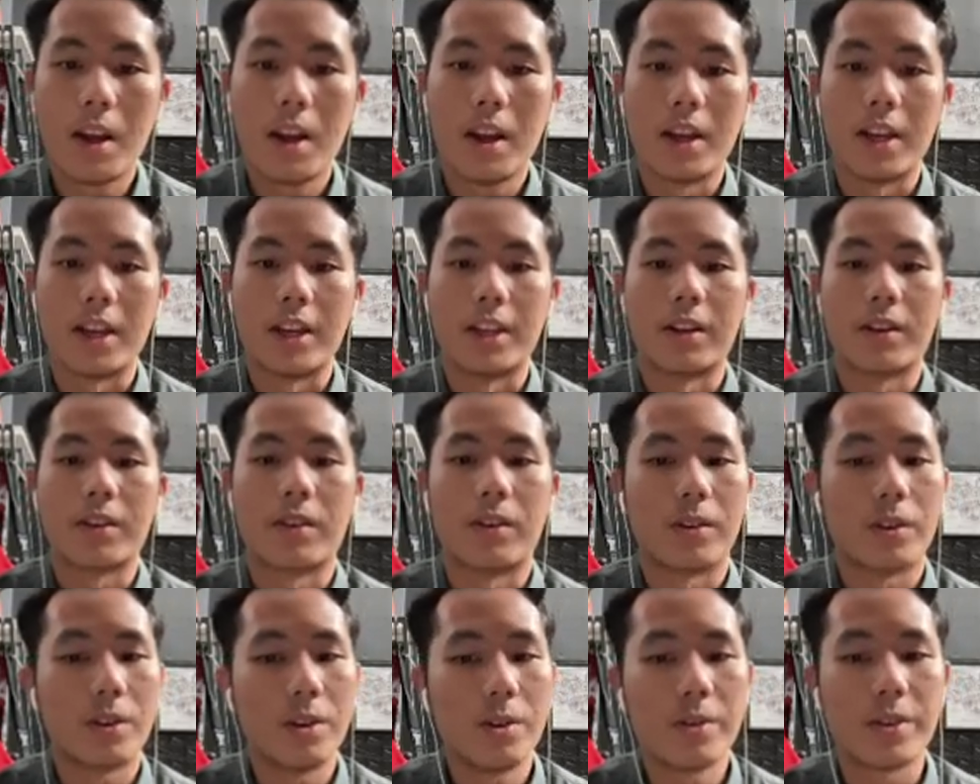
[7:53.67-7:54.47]
In
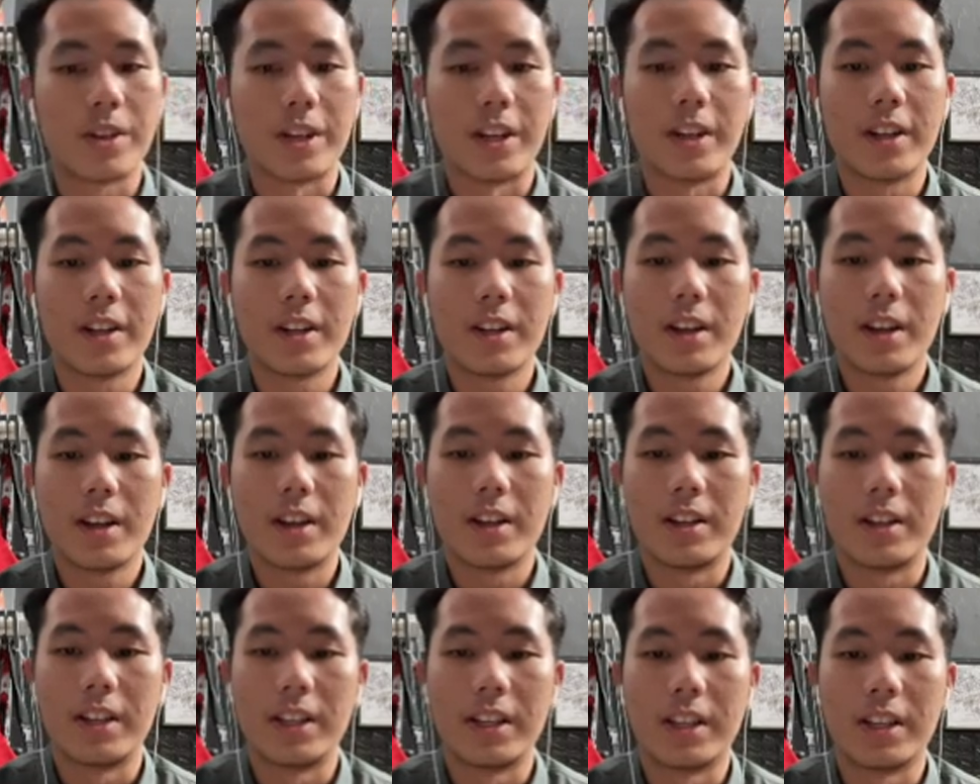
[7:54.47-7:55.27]
conclusion,
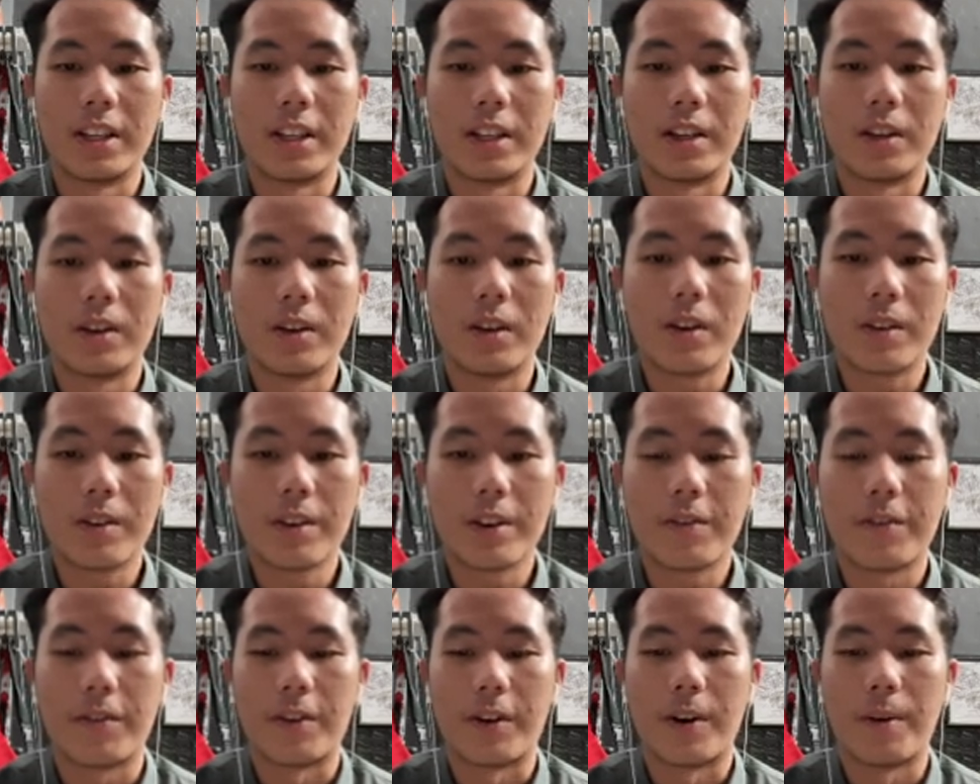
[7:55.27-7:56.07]
the Law
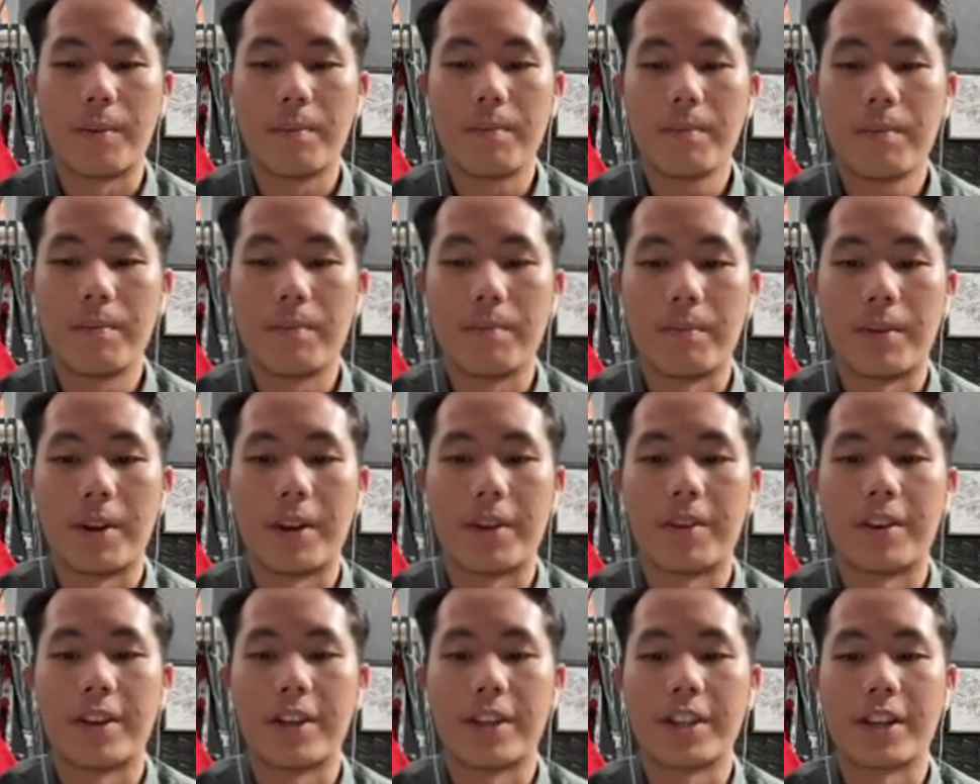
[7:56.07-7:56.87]
Reform,
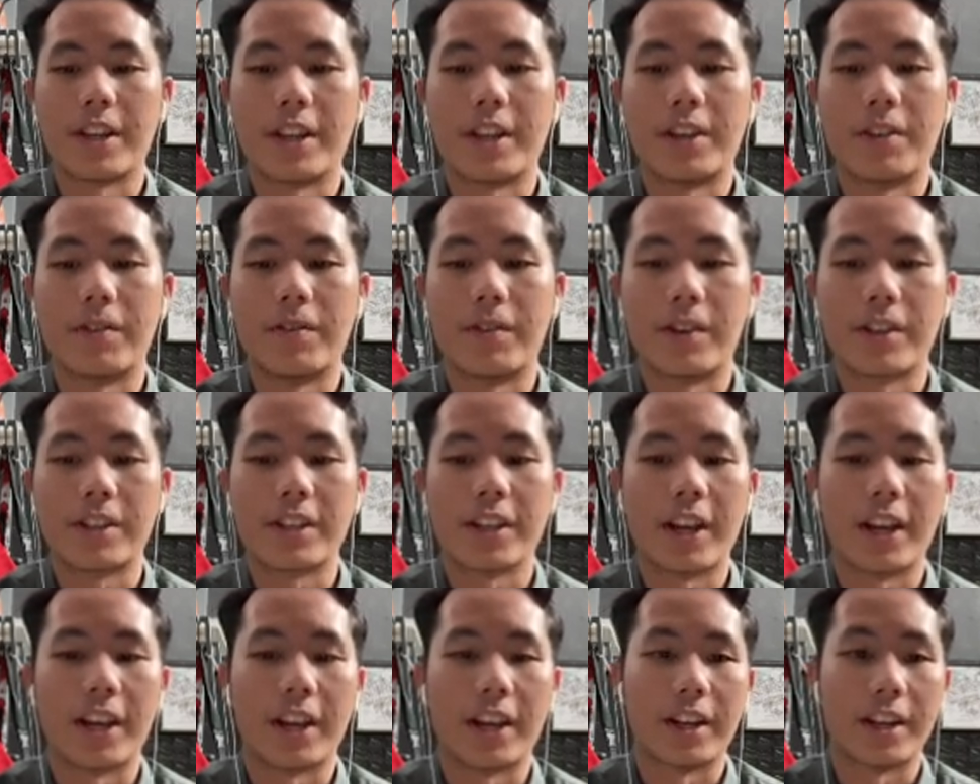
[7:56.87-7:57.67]
Marriage and Divorce
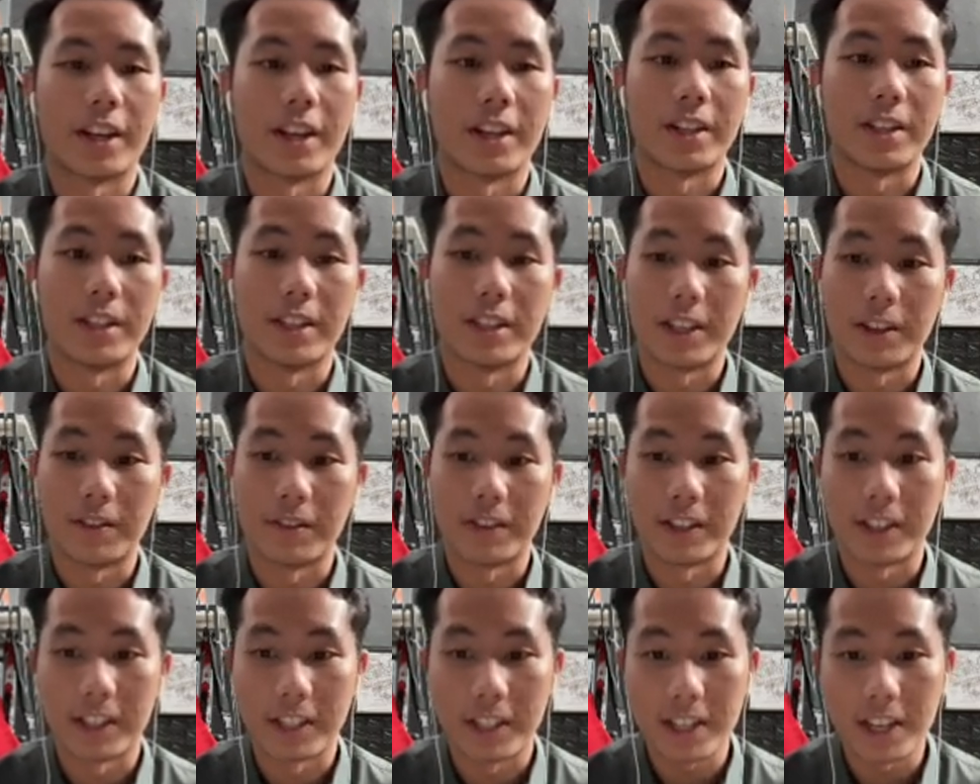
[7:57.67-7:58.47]
Act
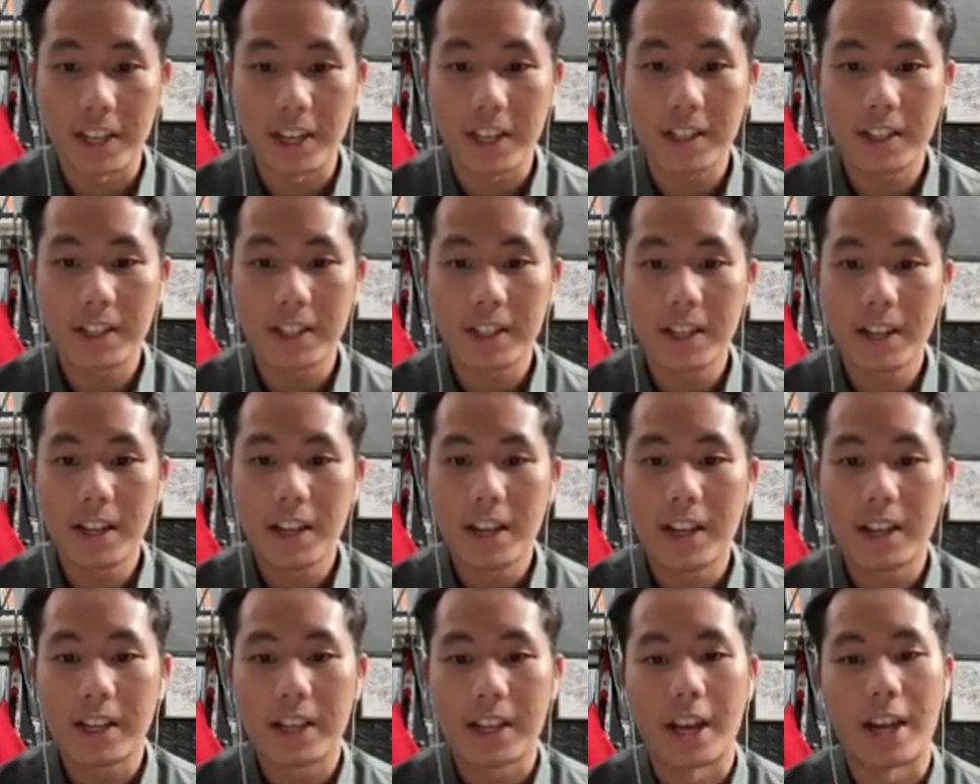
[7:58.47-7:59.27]
1976
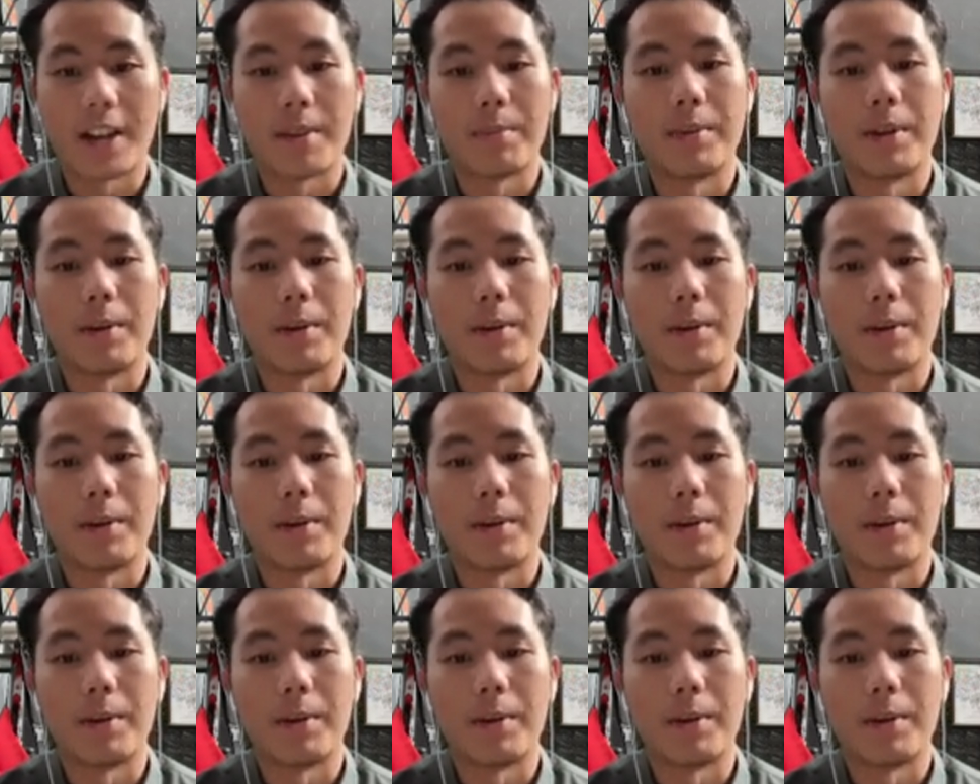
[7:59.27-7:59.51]
can be